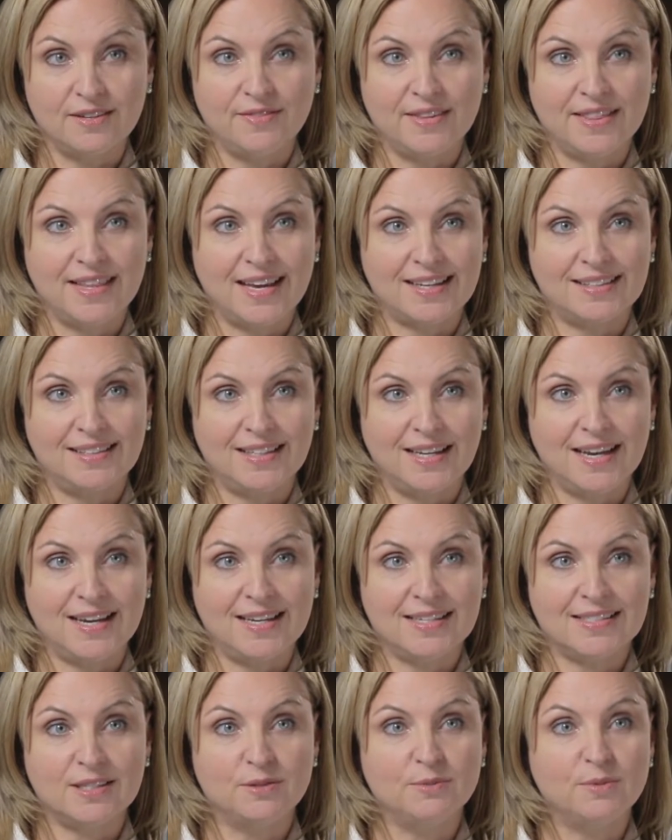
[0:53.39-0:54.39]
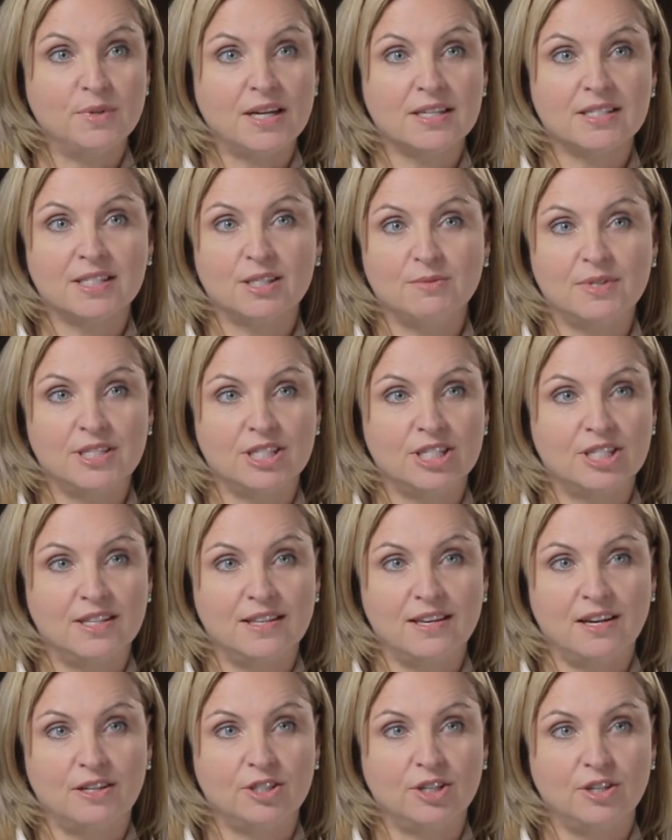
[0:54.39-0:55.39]
in that class, and when I switched to
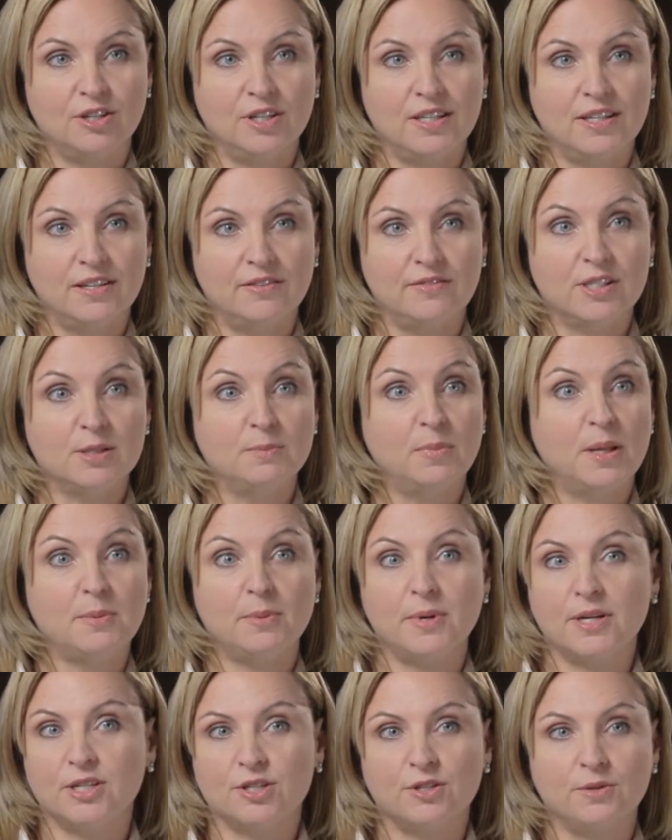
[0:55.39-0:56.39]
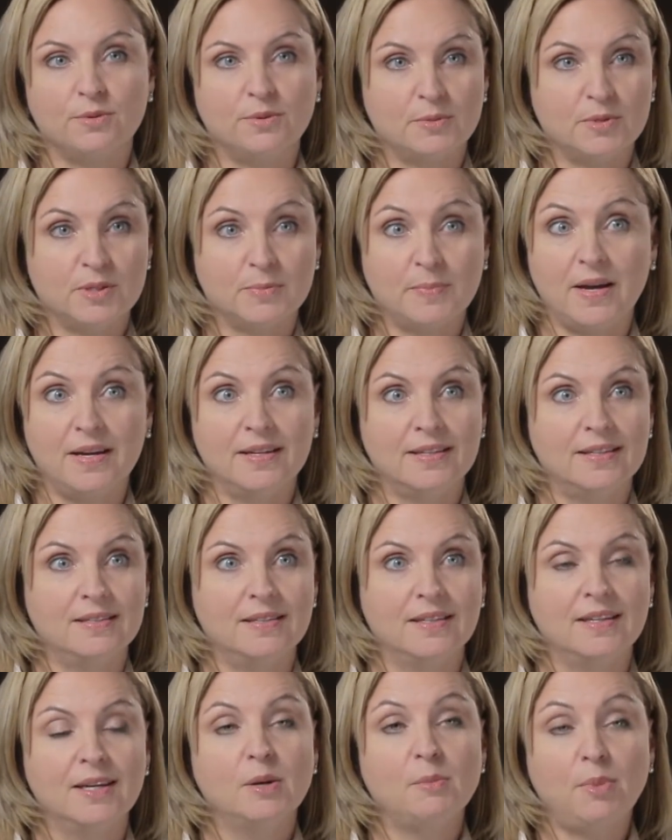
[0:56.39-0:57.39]
the alternative, his blood pressure responded
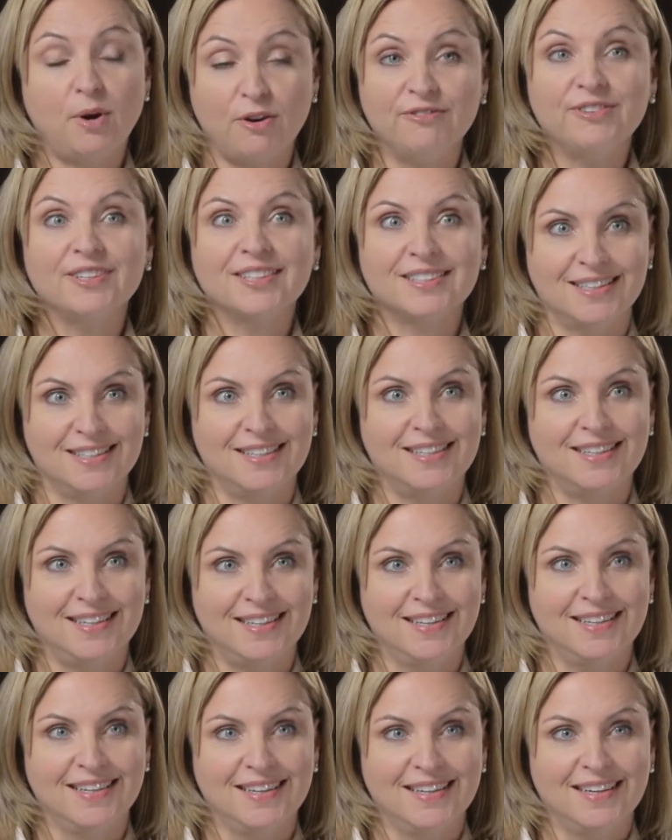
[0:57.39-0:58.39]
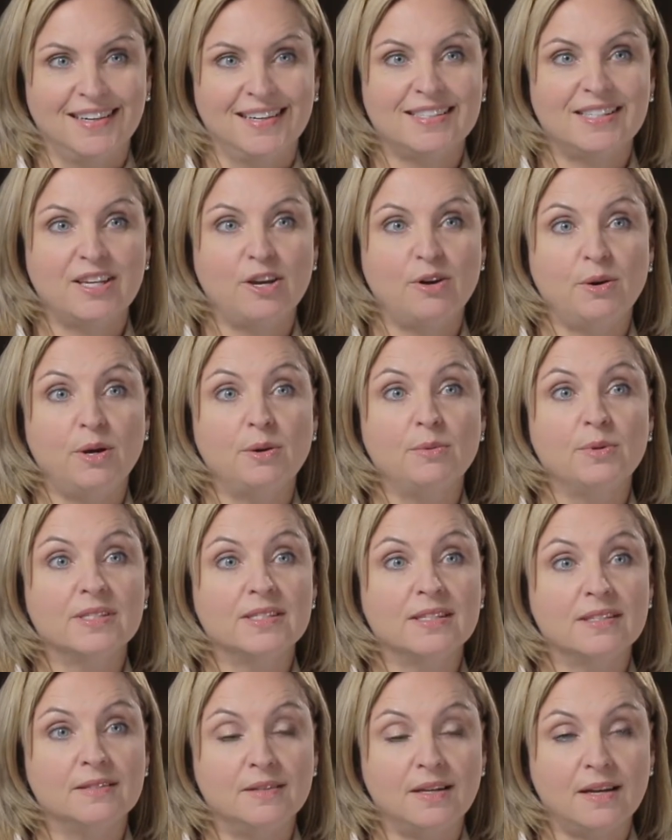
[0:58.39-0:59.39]
perfectly. So it was
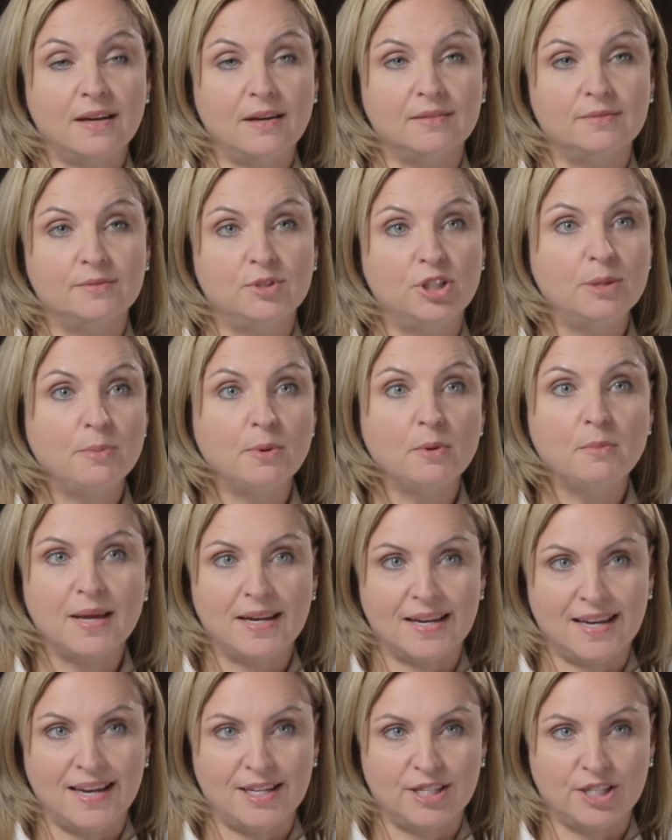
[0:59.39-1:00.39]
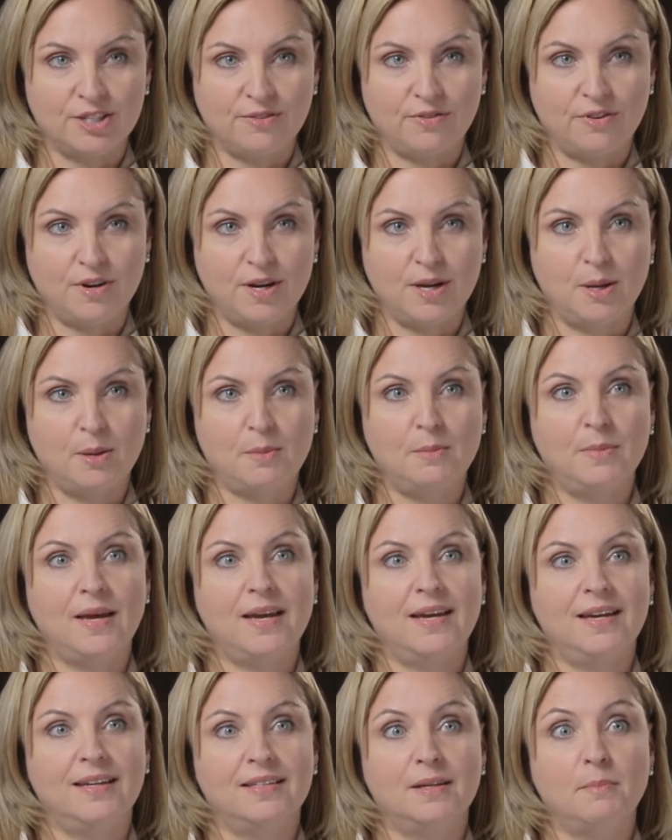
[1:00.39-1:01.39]
a cheaper medication for him
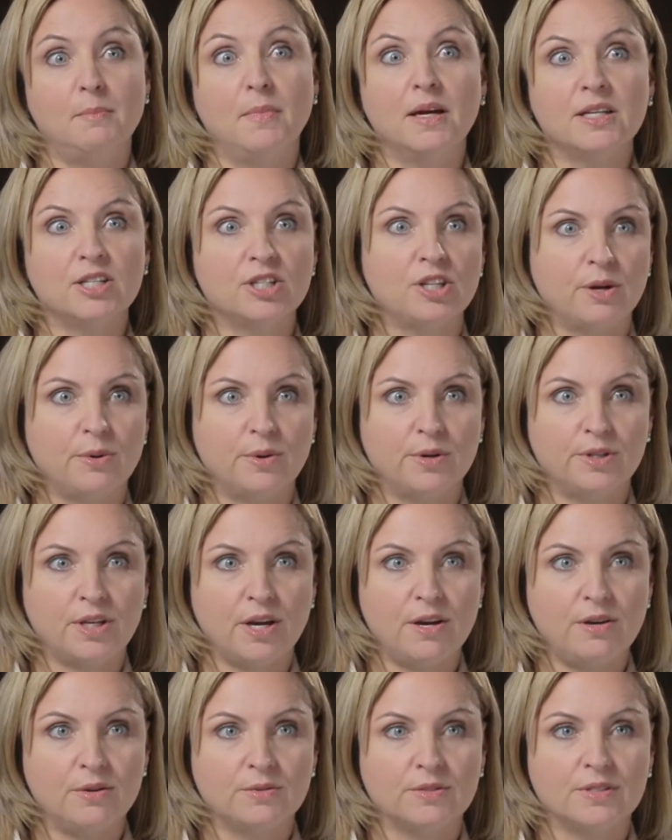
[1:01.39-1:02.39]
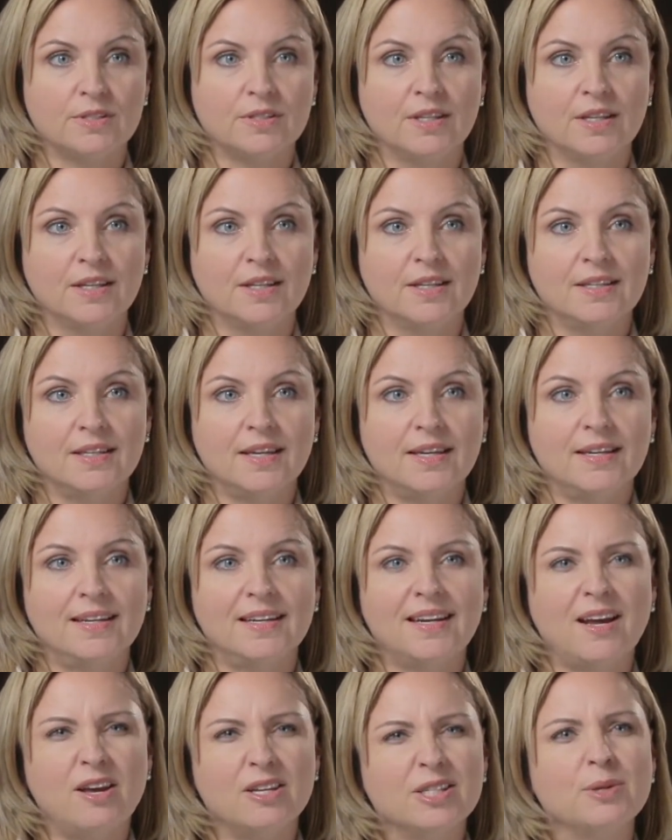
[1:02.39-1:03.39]
and a much lower dose. And
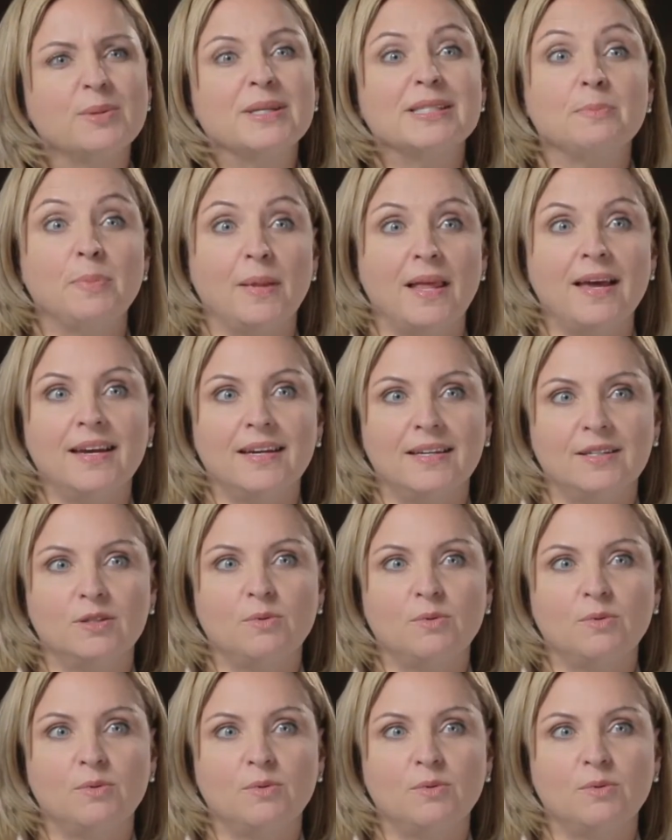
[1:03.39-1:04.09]
it also explained